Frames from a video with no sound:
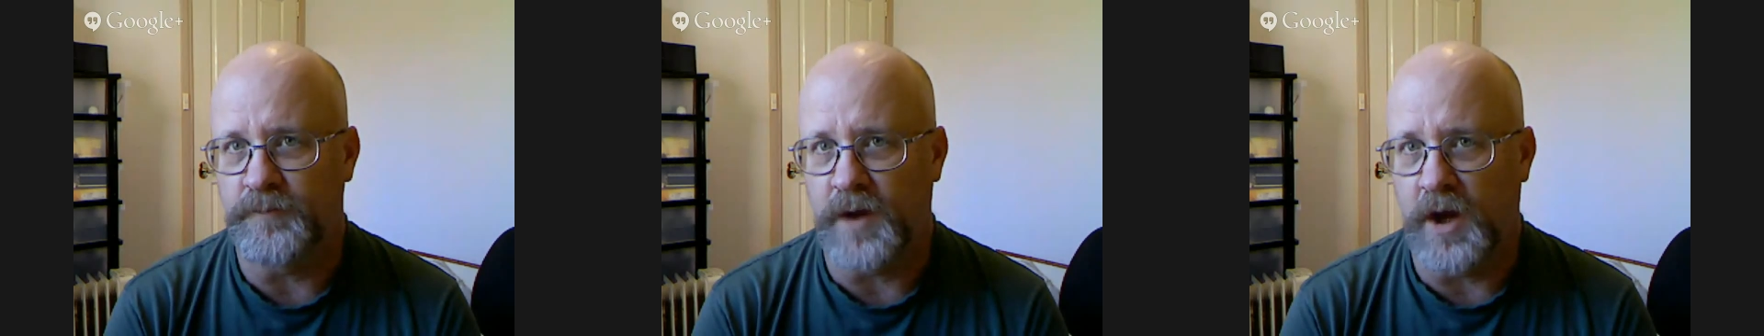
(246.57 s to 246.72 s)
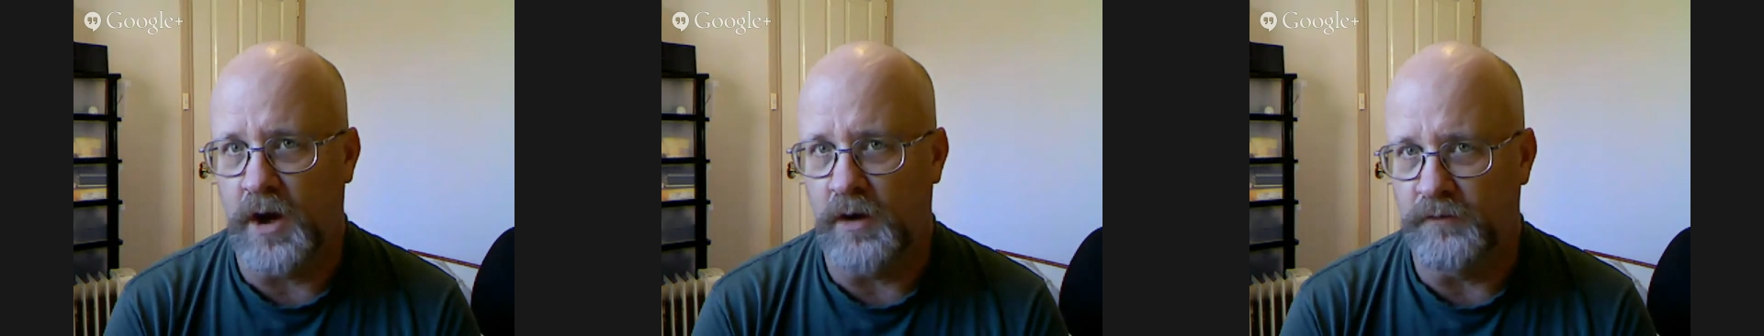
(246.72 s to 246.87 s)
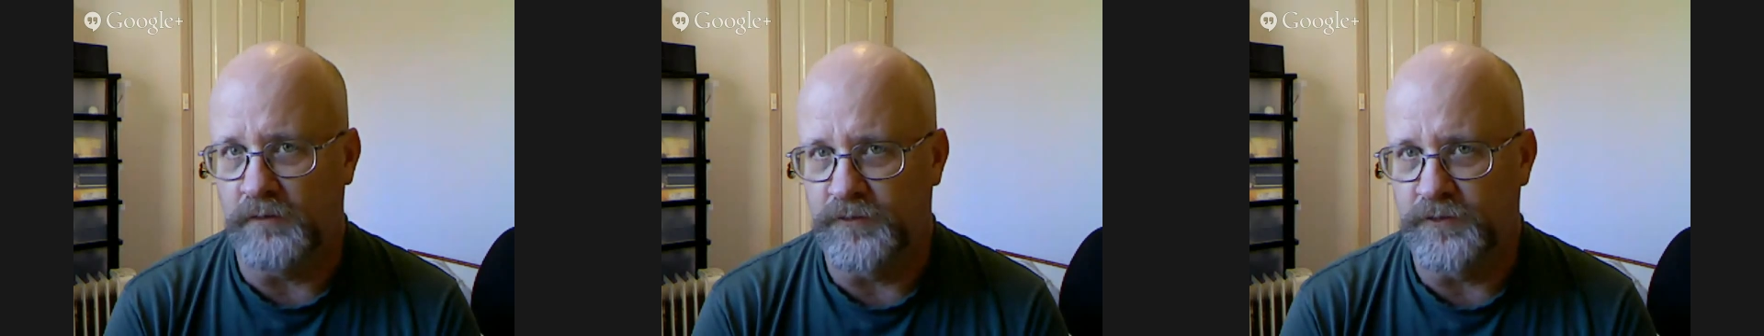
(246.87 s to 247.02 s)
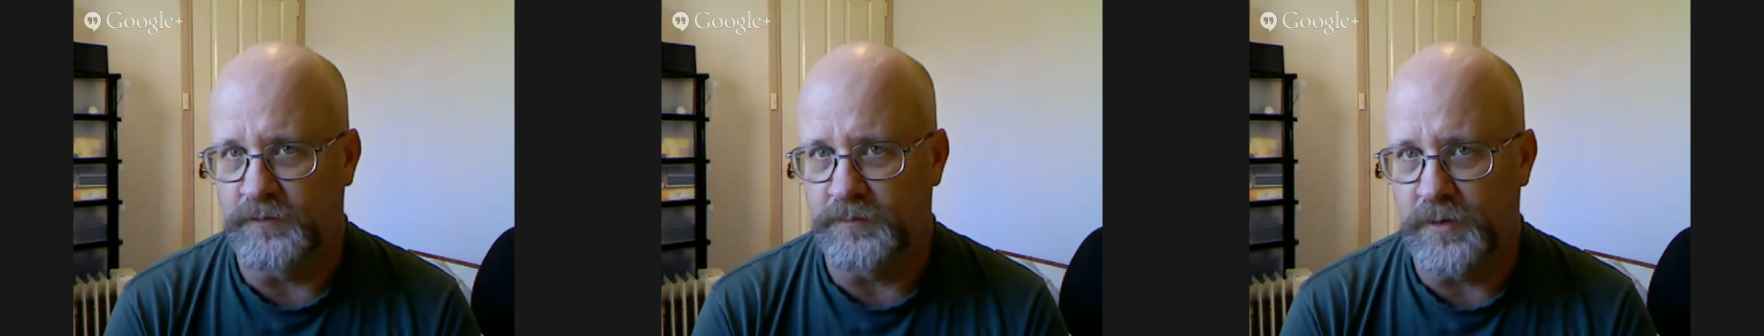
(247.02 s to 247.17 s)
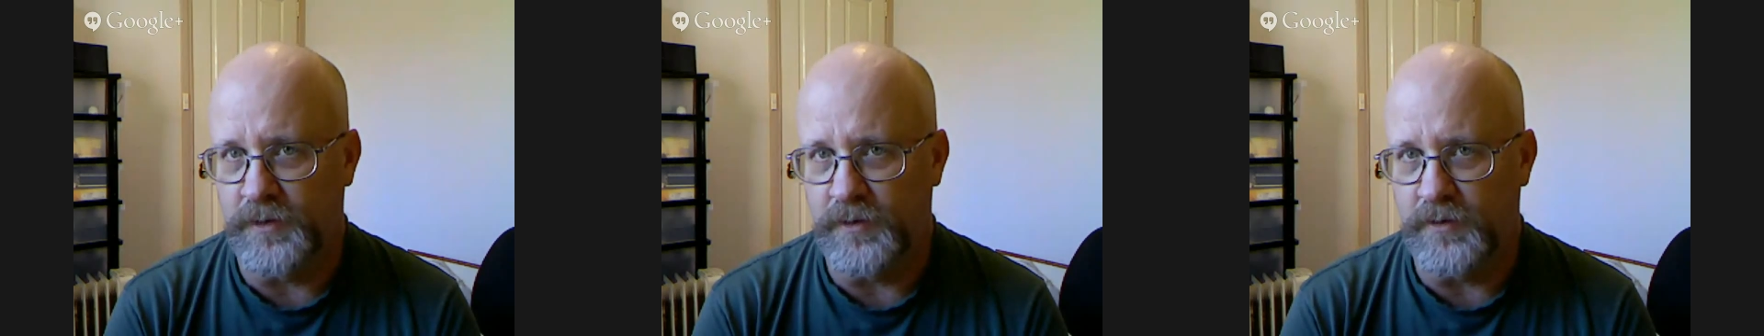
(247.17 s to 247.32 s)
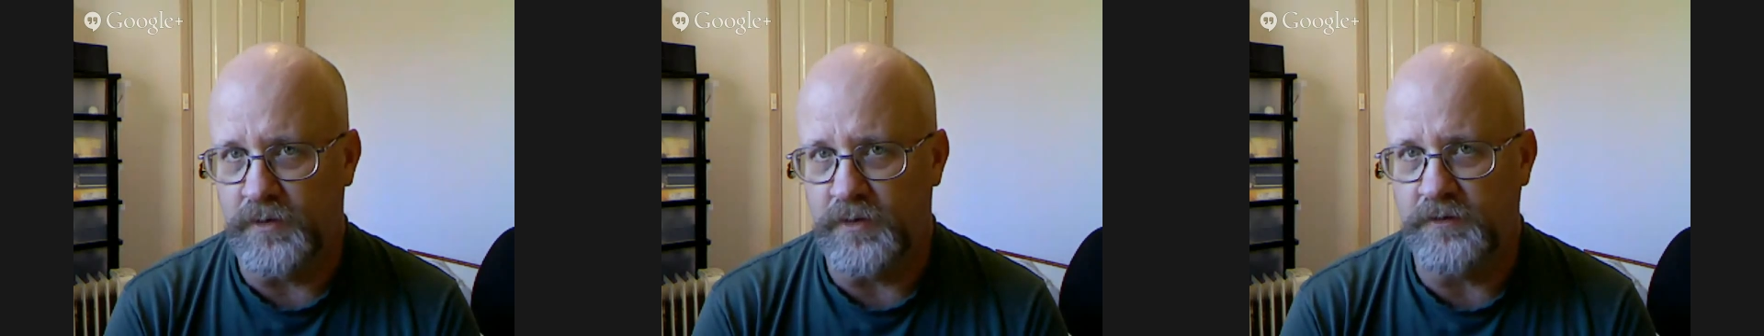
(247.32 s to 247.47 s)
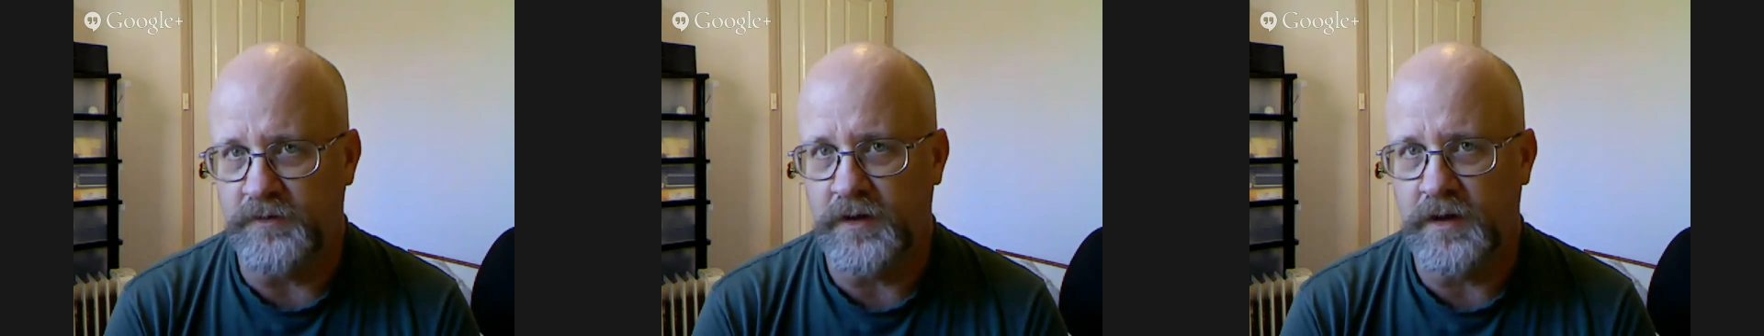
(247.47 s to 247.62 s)
of
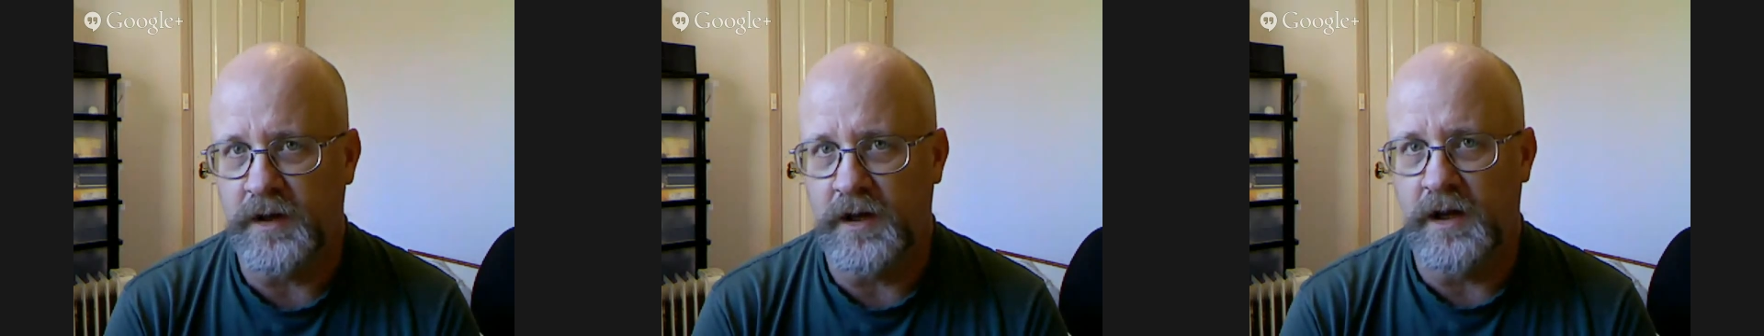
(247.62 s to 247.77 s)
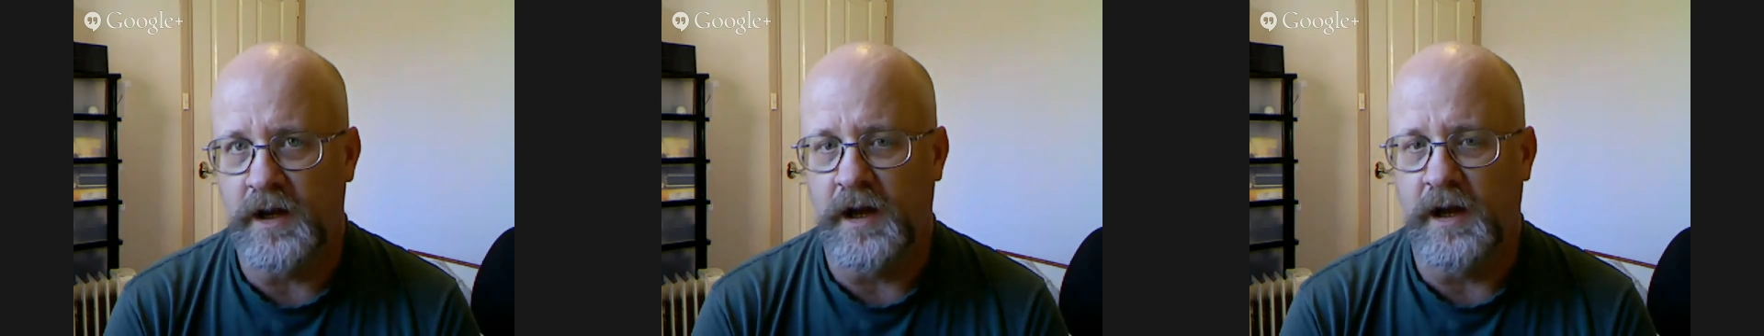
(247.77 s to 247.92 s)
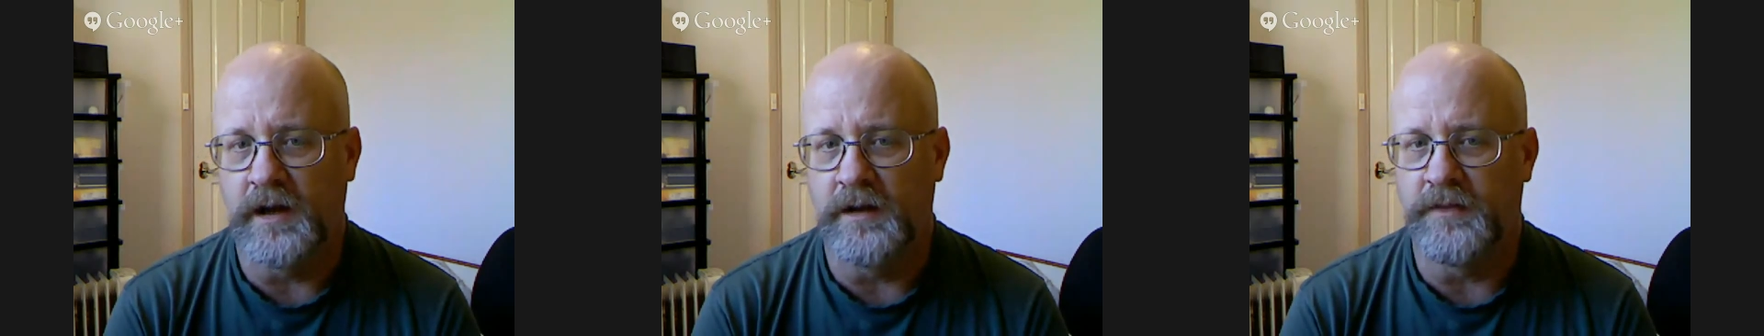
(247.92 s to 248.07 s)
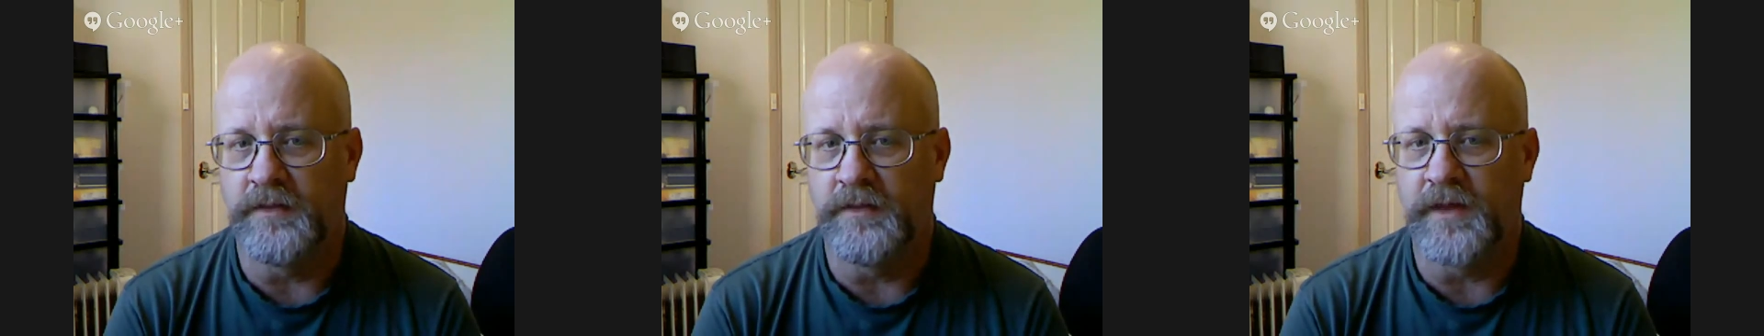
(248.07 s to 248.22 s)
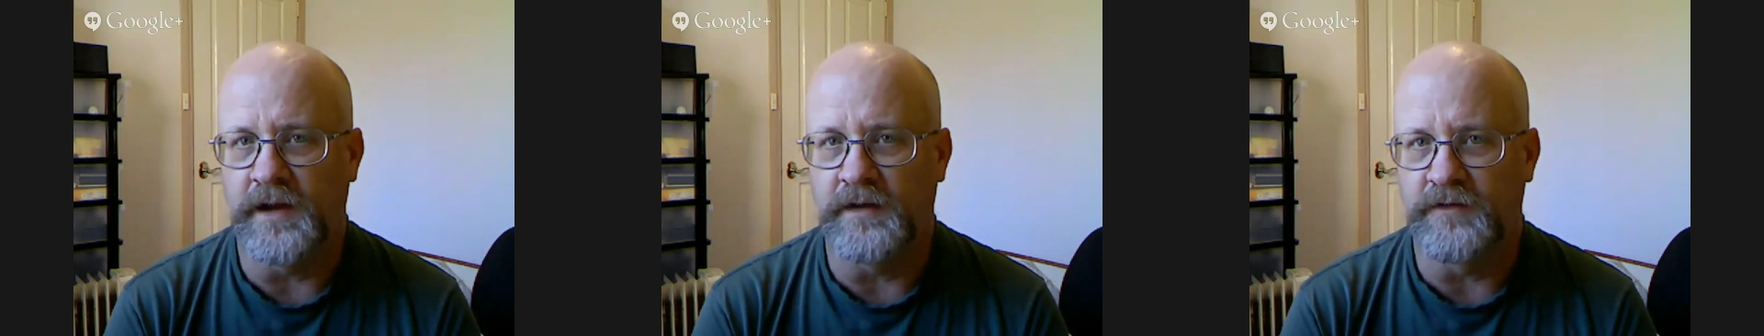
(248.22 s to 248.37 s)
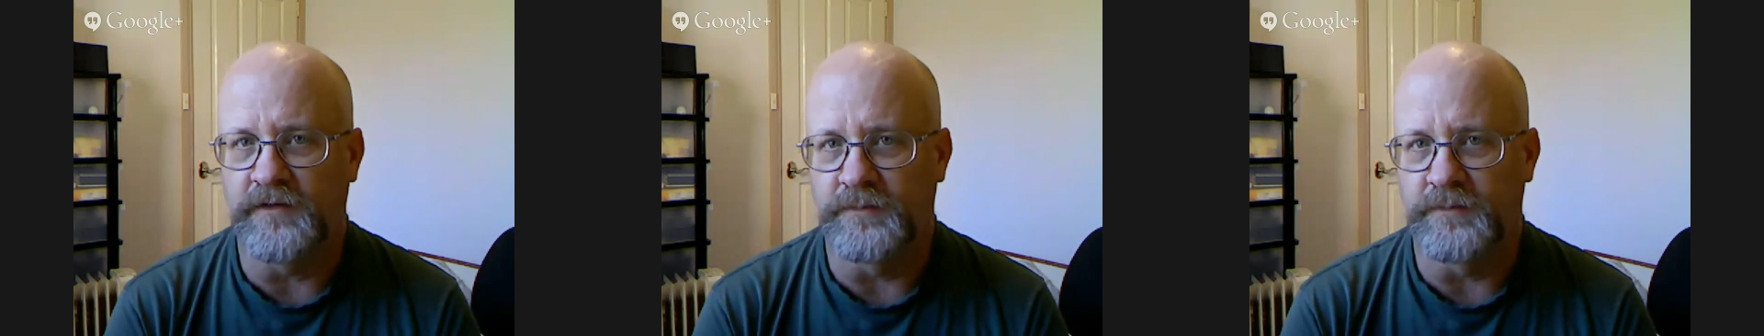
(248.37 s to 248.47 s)
support. That